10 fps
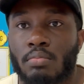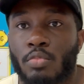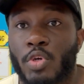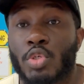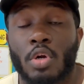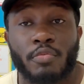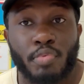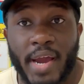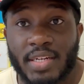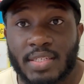restorative
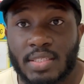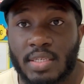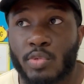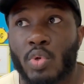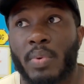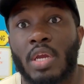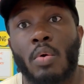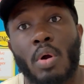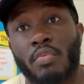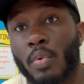practices where we go
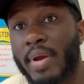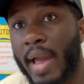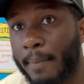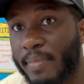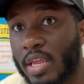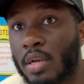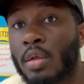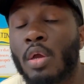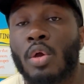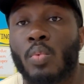over what happened,
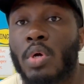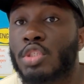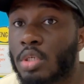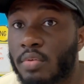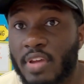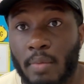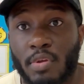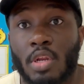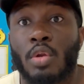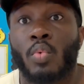what shouldn't have
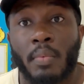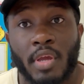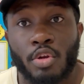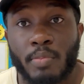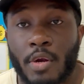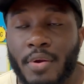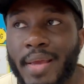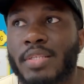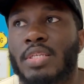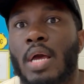happened, what we can do better
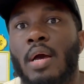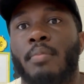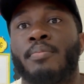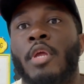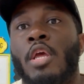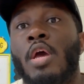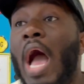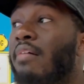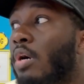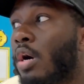next time. I
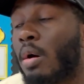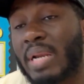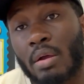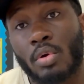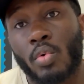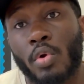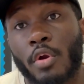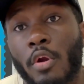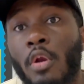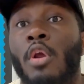have a calm down
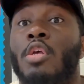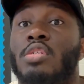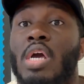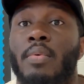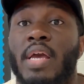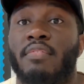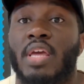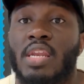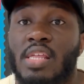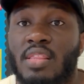corner, so that way if they
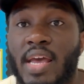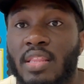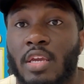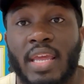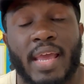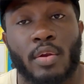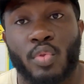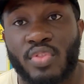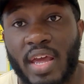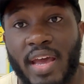need that, they can handle
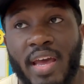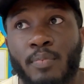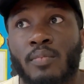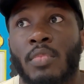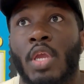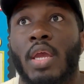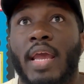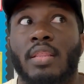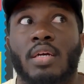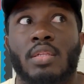that.
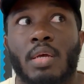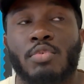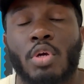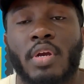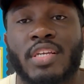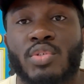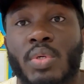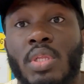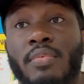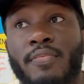And the clip chart is
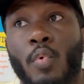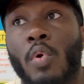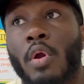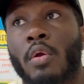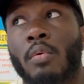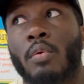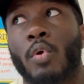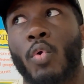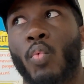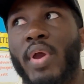really for
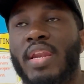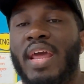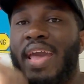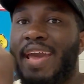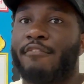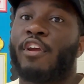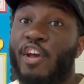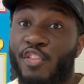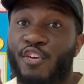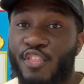when every
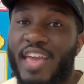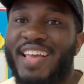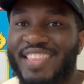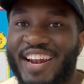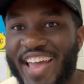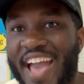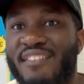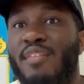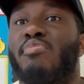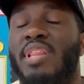other thing that I have
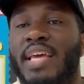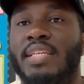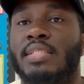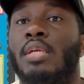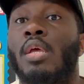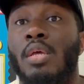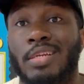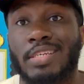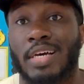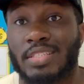in place
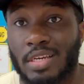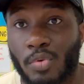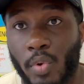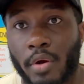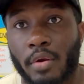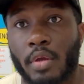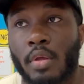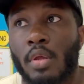doesn't work.